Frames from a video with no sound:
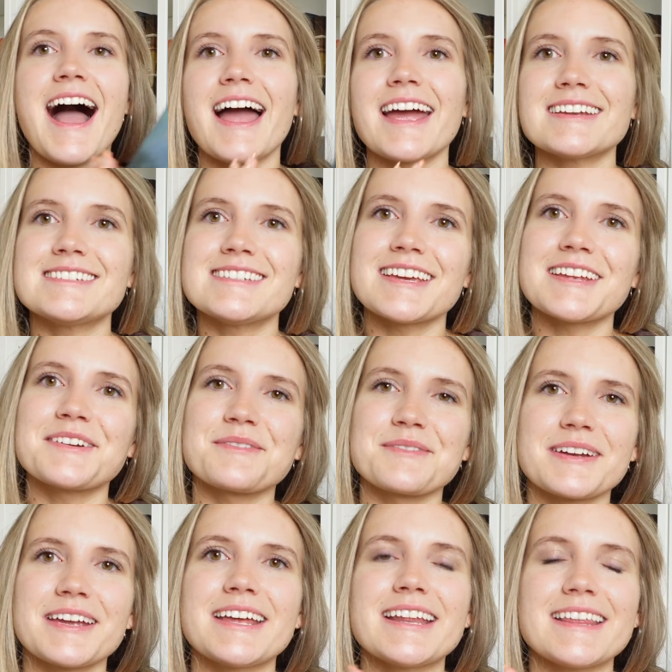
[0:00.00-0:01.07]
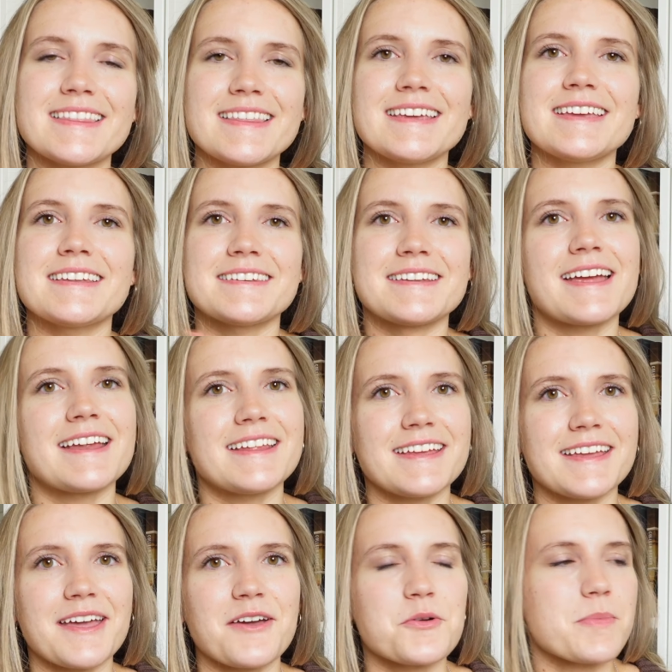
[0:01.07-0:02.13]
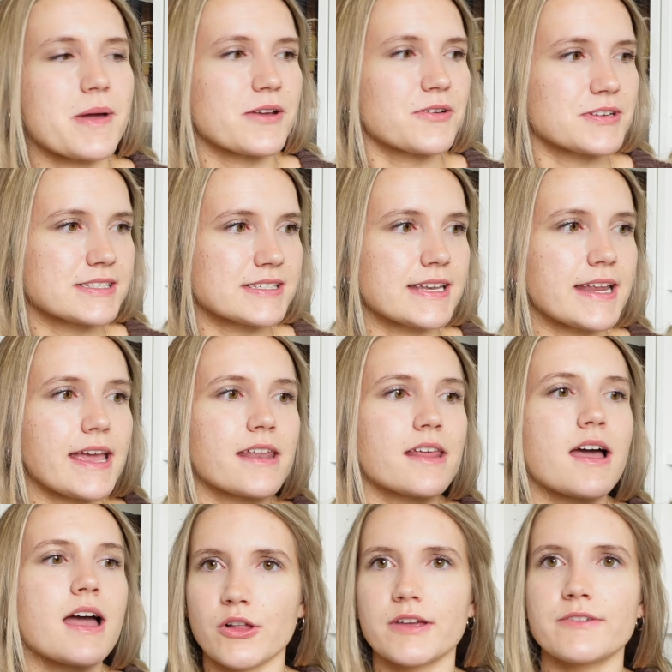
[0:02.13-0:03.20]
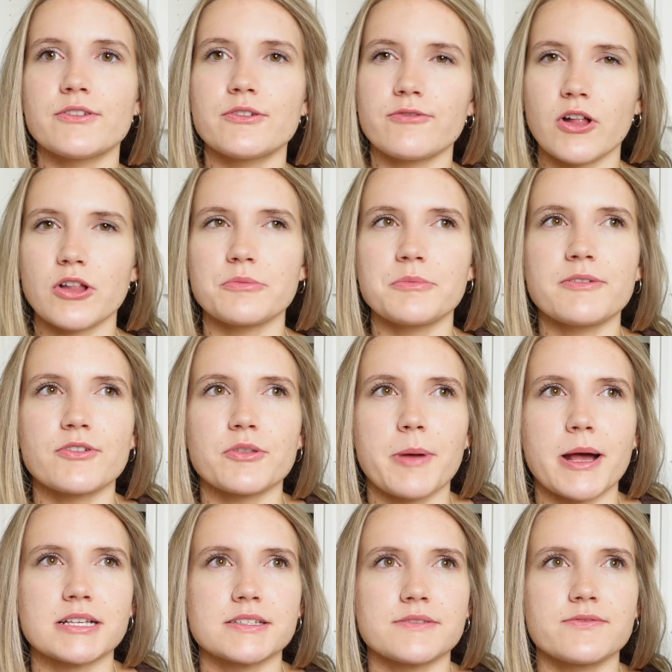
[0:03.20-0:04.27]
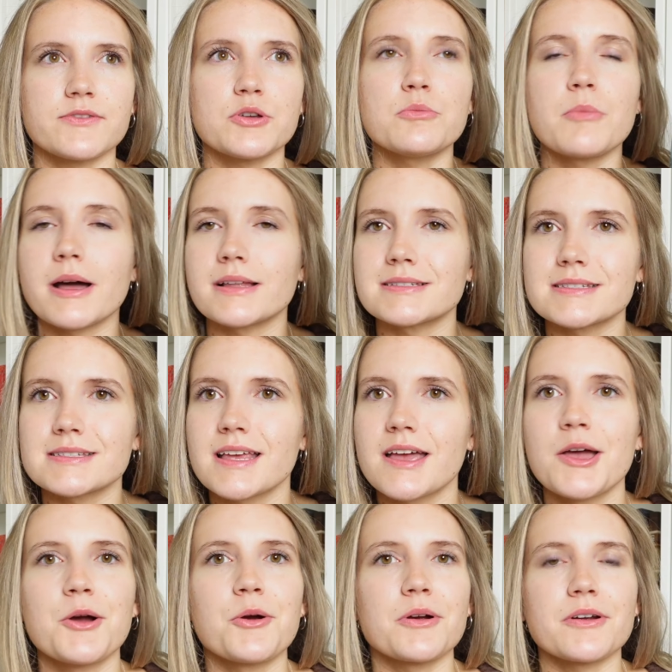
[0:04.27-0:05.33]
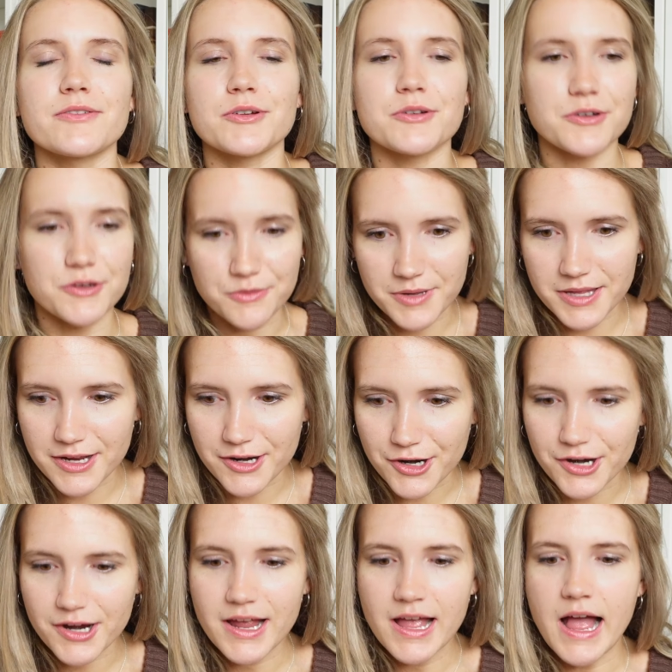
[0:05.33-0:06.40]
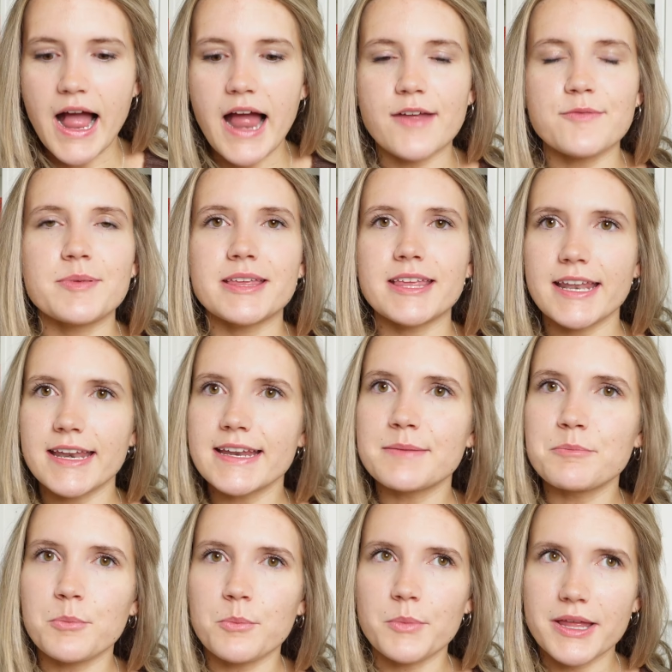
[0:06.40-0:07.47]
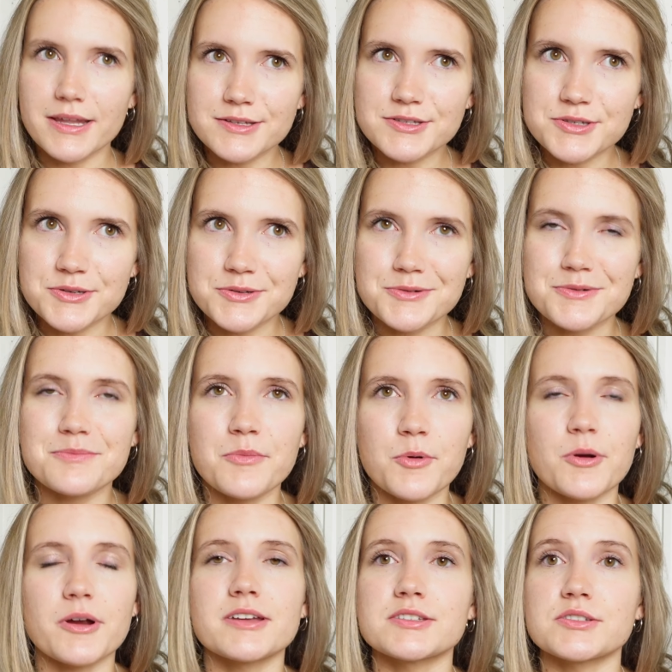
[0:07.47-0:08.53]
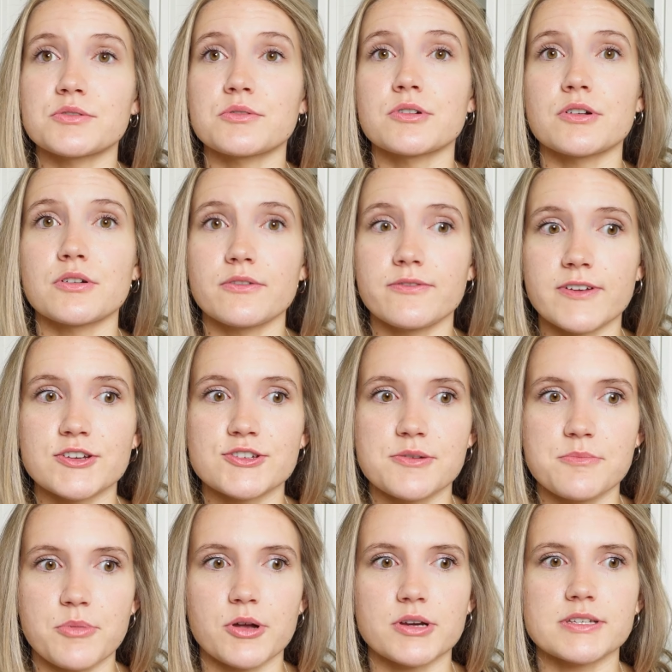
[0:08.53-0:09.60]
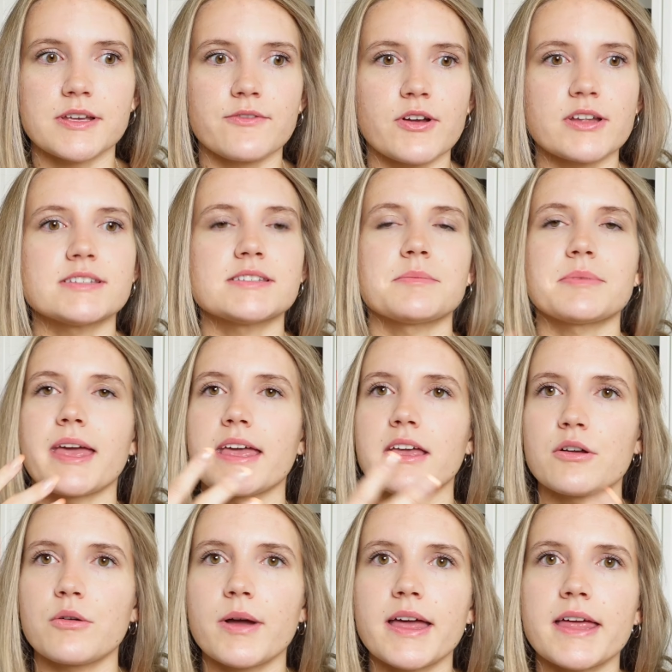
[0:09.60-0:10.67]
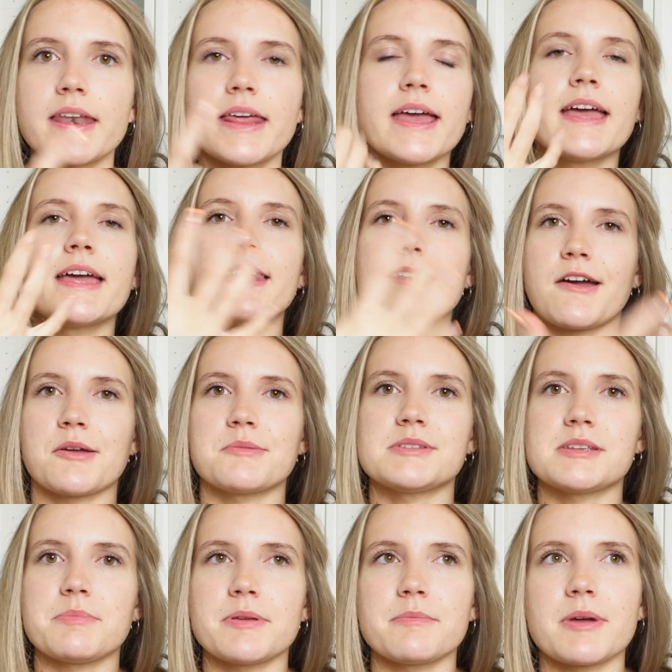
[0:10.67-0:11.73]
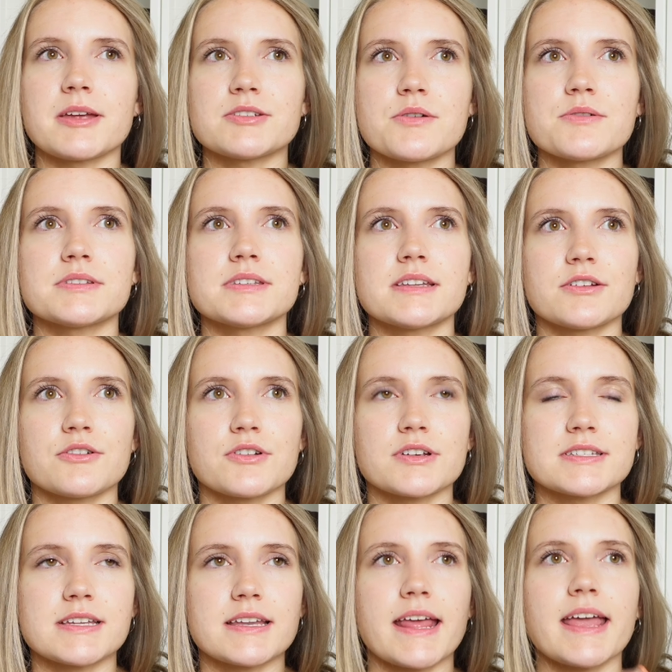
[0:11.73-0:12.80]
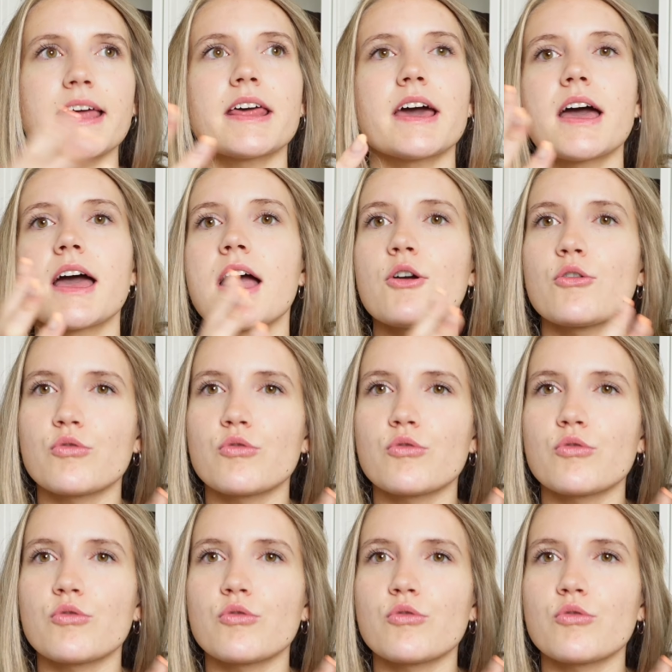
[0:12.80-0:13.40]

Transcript: I did read The Nightingale by Kristin Hannah. If you followed me for the past few months or if you're new here, I've been getting into more historical fiction books. I've read some Kate Quinn, now I'm dipping my toes into Kristin Hannah.